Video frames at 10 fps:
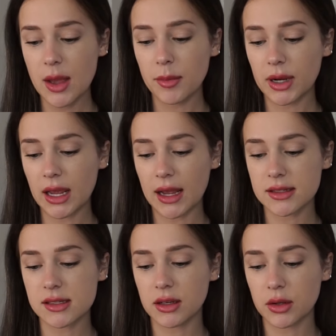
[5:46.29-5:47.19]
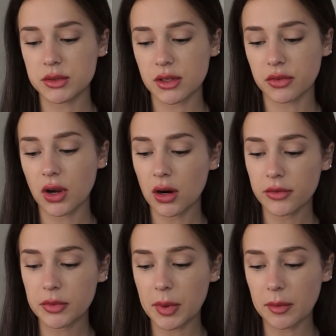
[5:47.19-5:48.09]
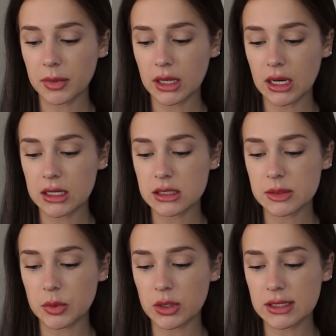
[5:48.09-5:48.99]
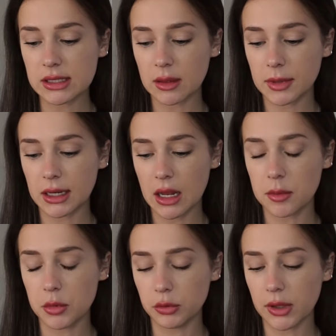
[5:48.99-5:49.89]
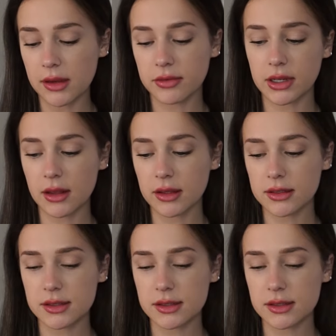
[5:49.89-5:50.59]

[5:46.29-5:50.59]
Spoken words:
But it has the notes of carved pumpkin, spooky cinnamon, and moonlight vanilla.